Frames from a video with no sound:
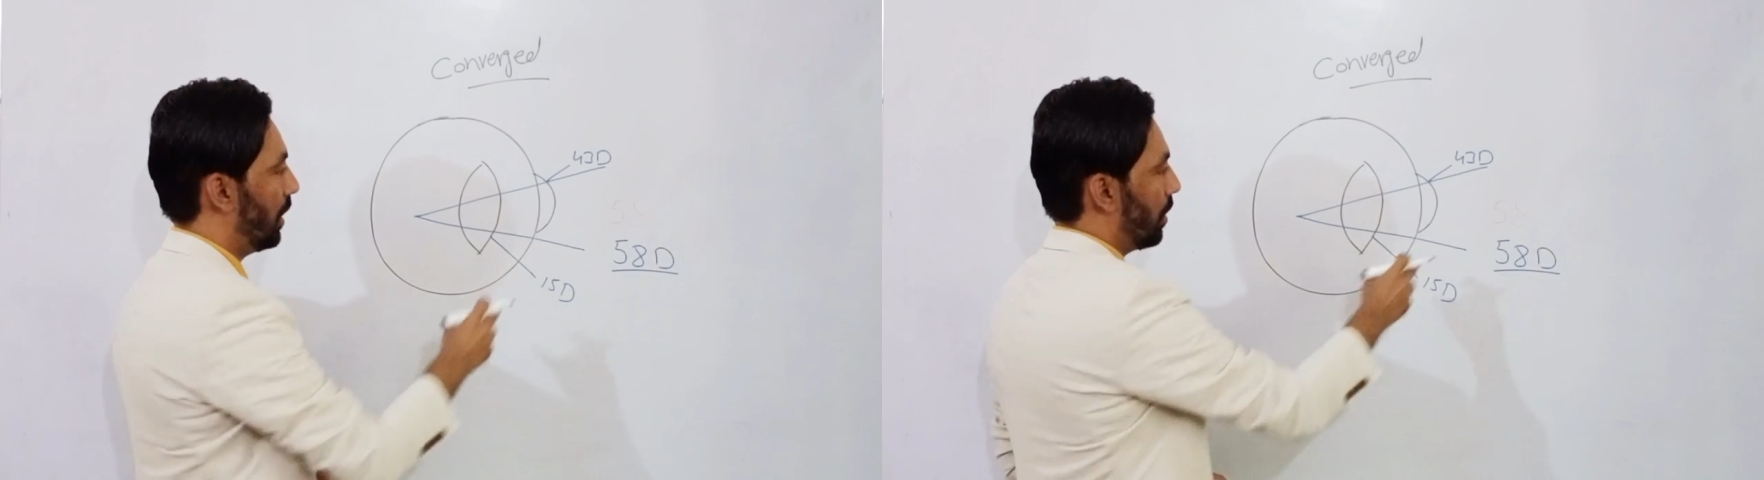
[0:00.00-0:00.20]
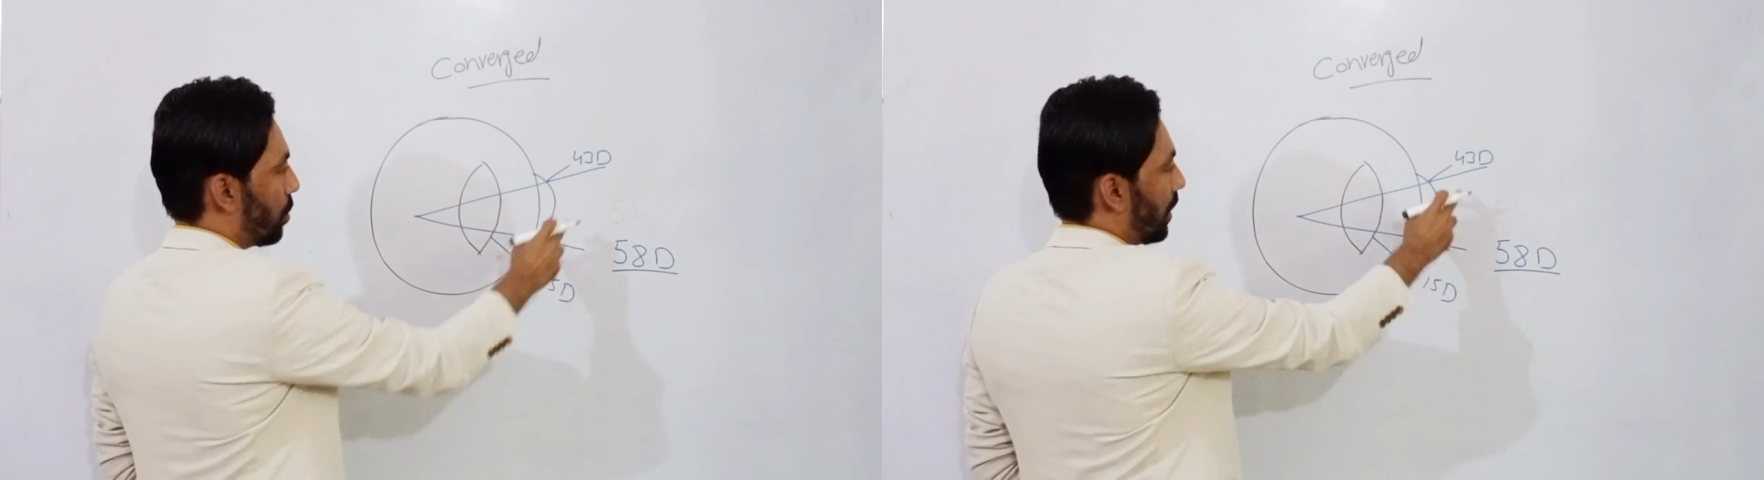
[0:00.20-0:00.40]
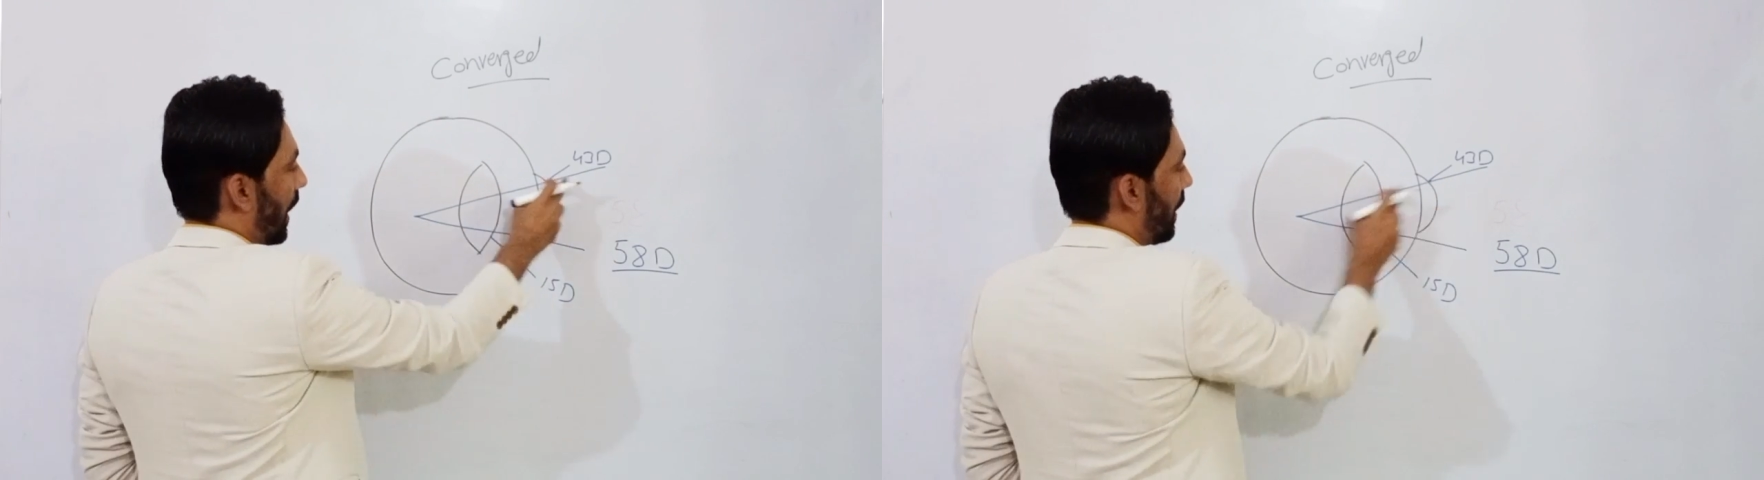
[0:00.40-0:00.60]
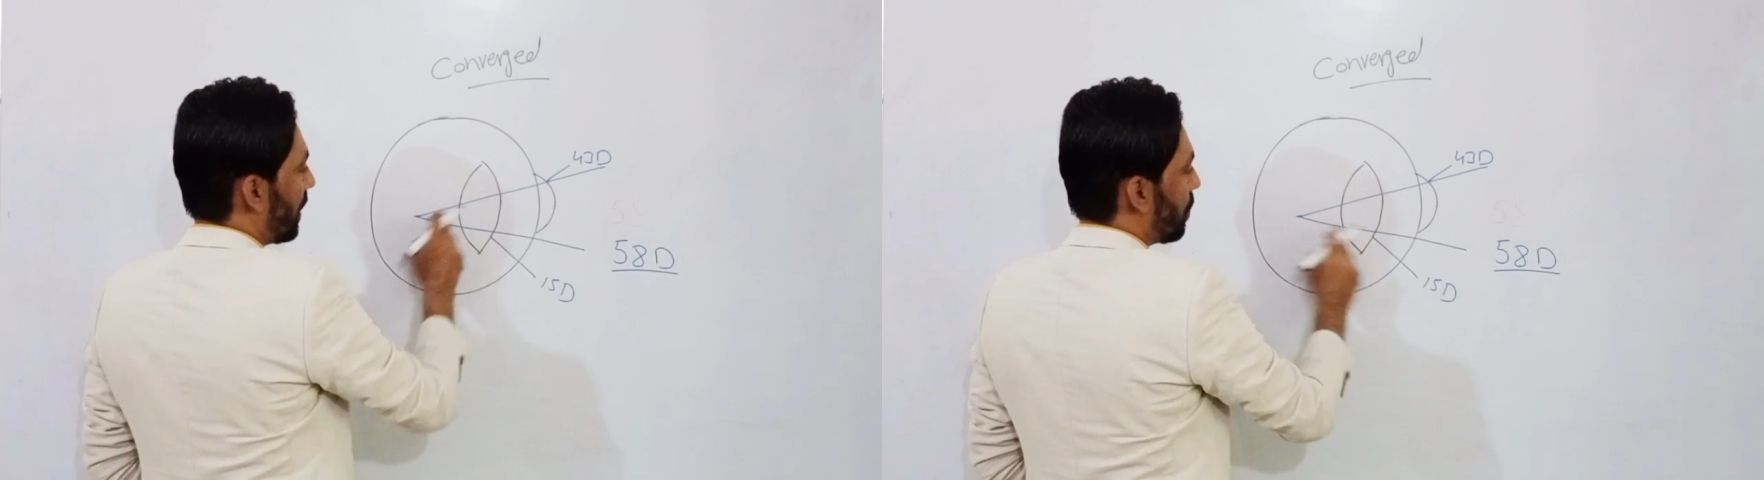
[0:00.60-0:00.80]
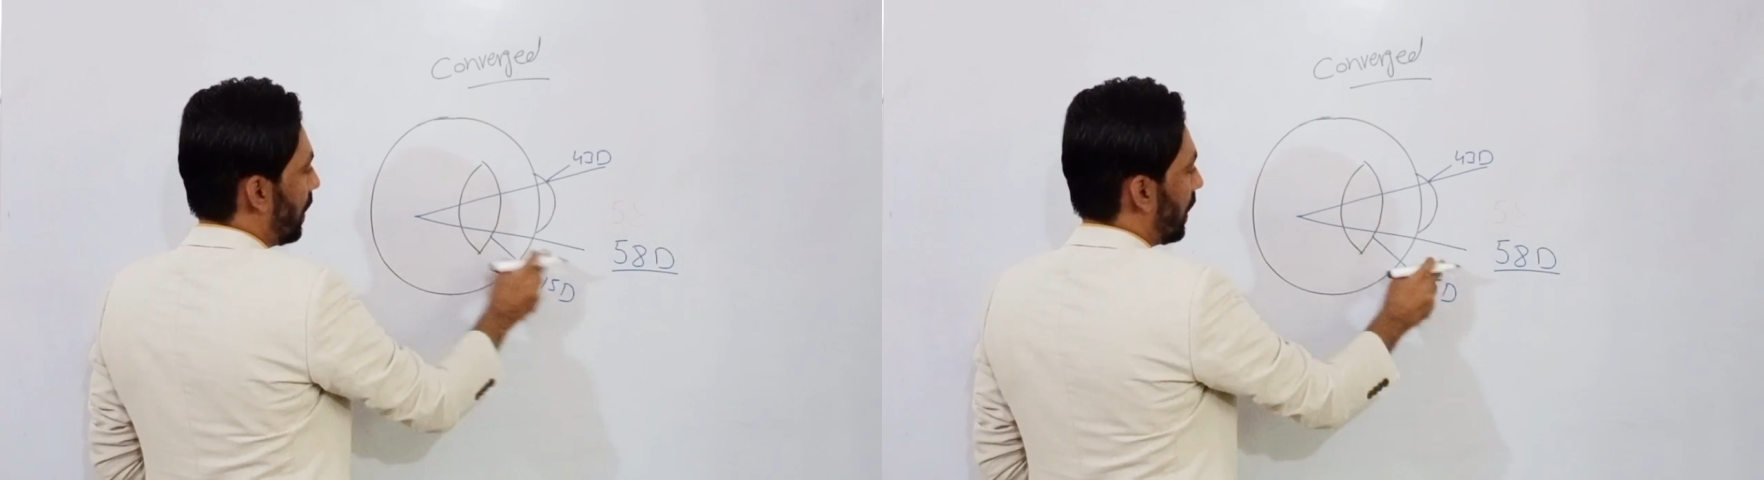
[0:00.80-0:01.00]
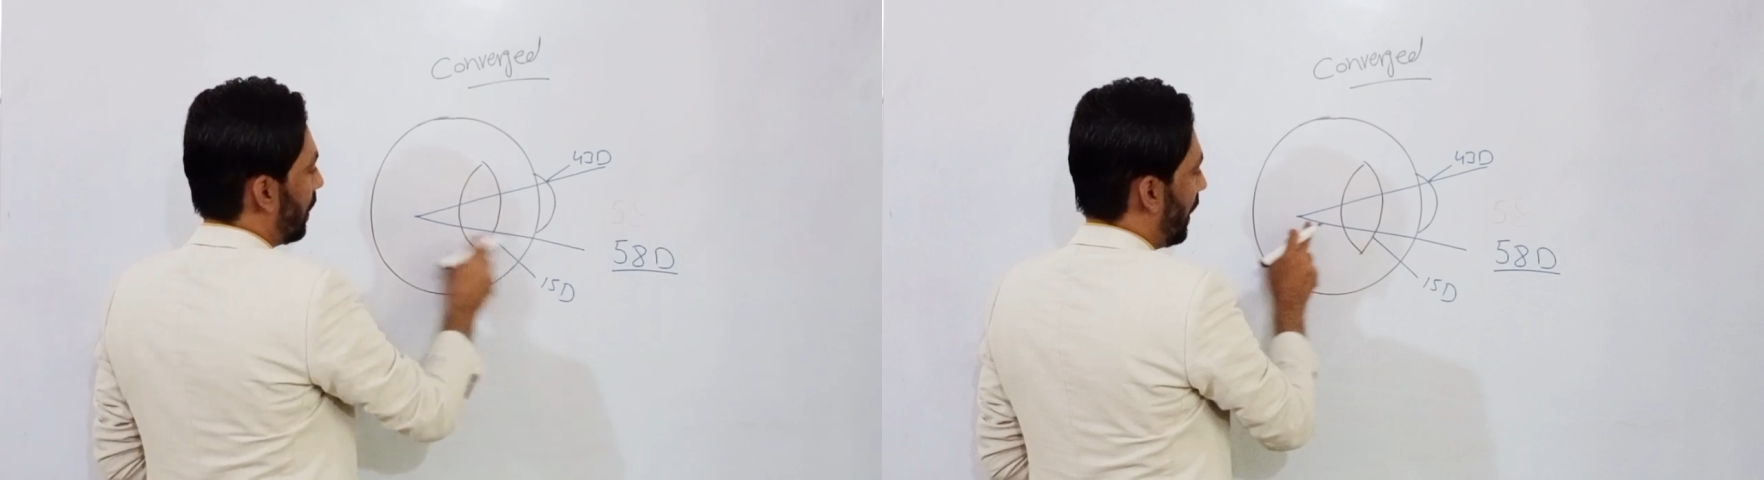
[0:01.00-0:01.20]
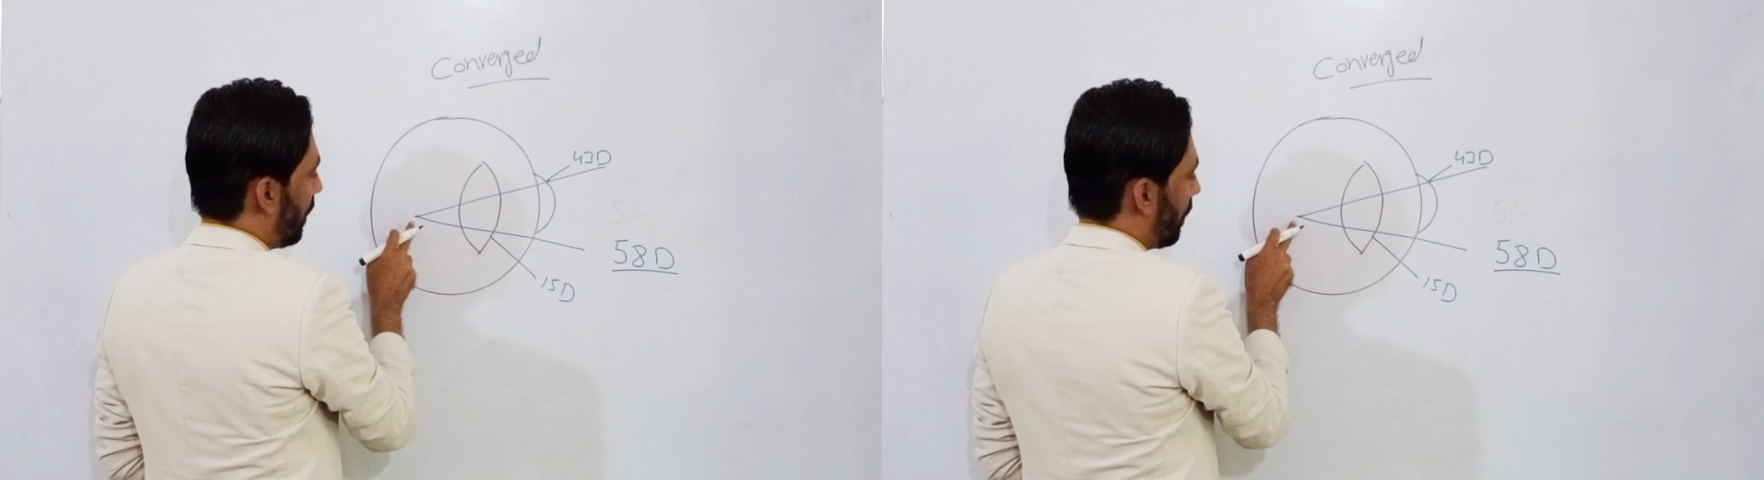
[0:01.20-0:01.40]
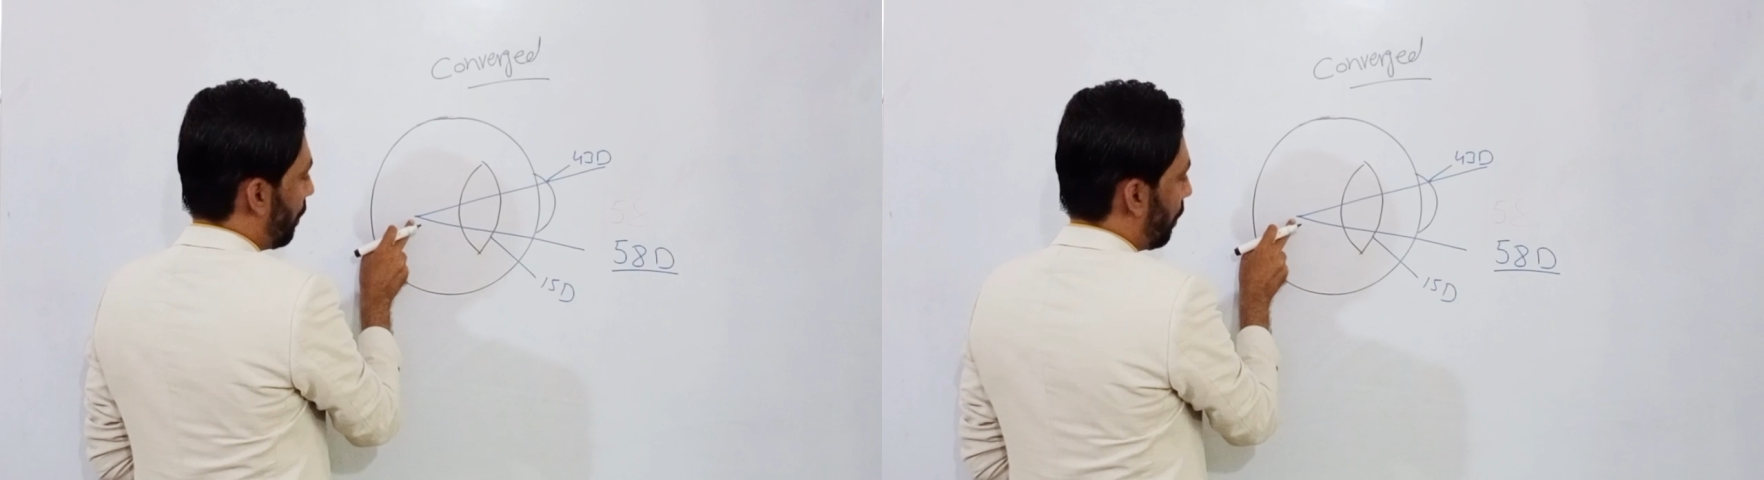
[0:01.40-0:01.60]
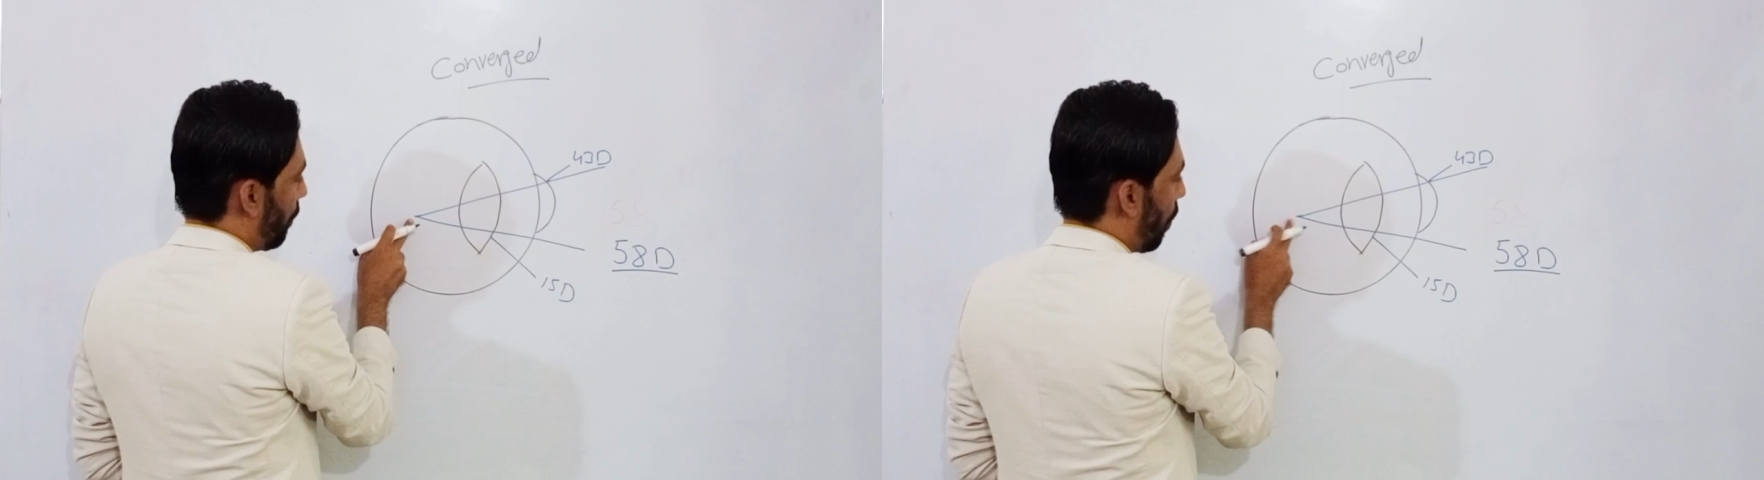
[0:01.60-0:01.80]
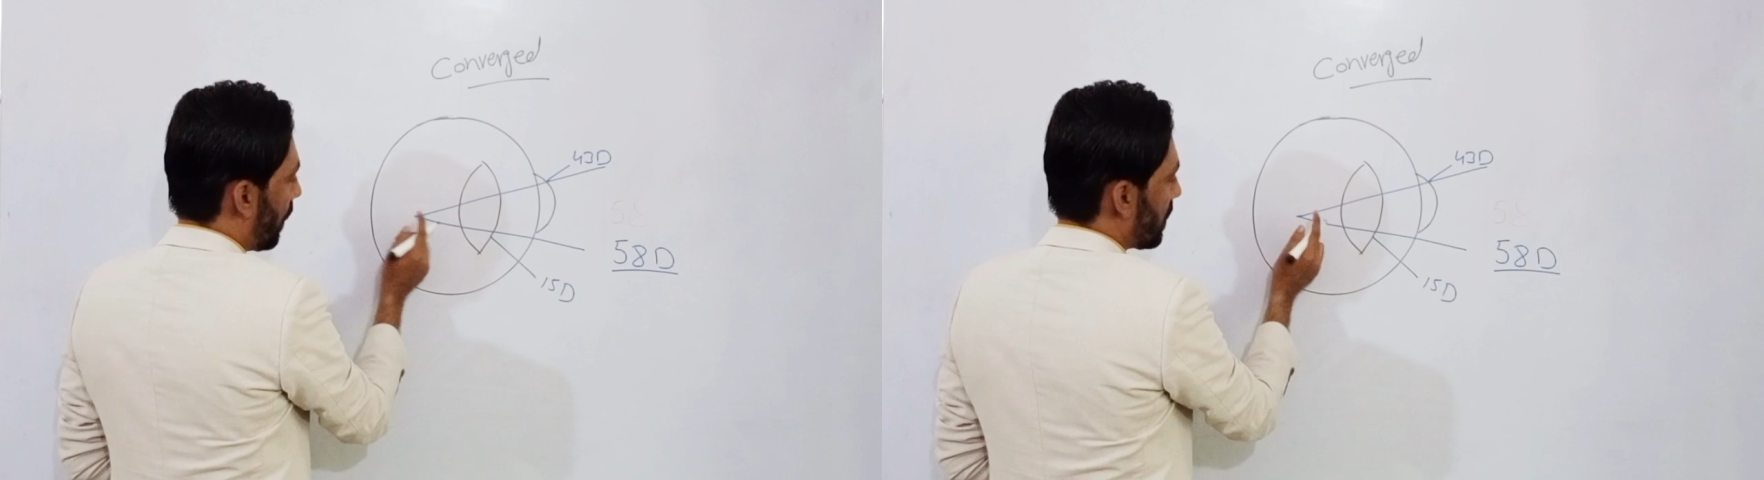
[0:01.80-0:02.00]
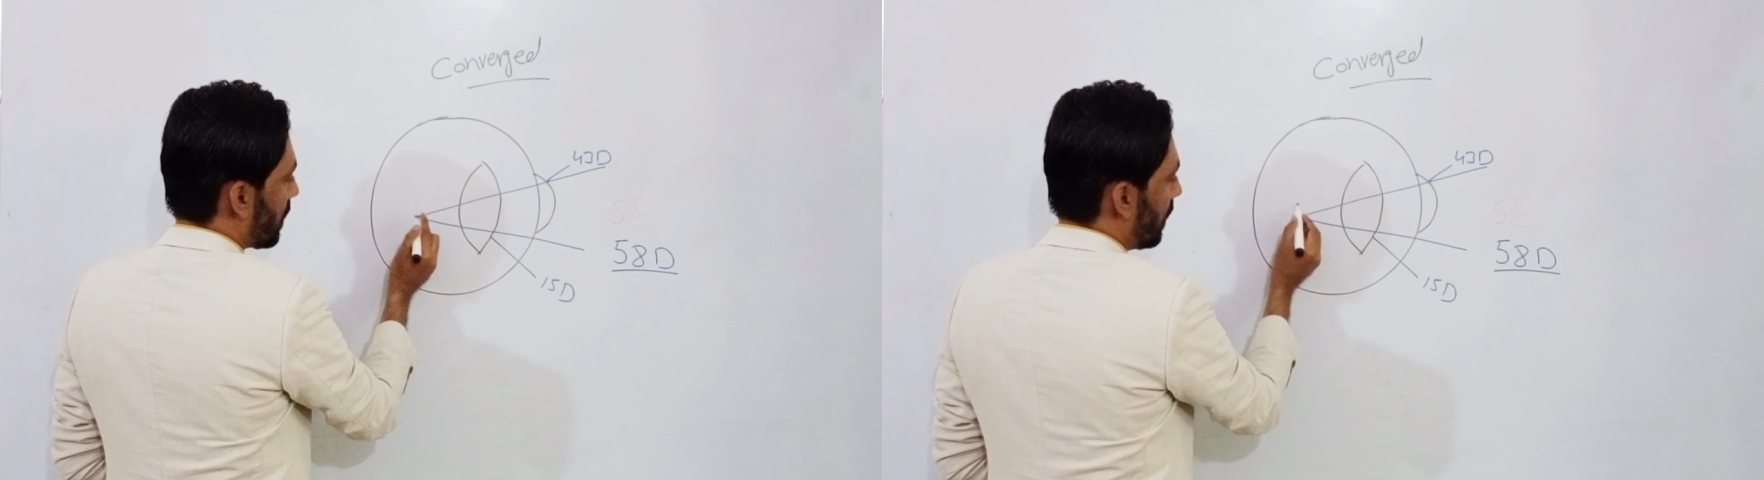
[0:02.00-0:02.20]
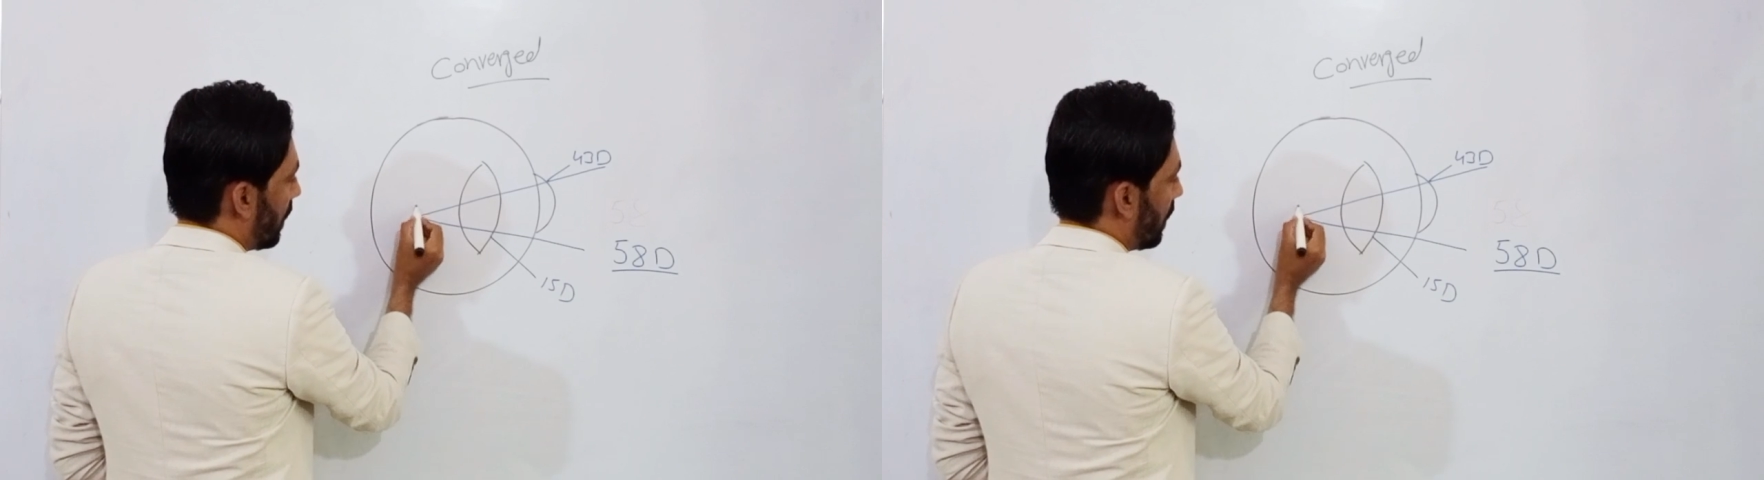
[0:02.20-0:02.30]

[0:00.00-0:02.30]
so the light rays will focused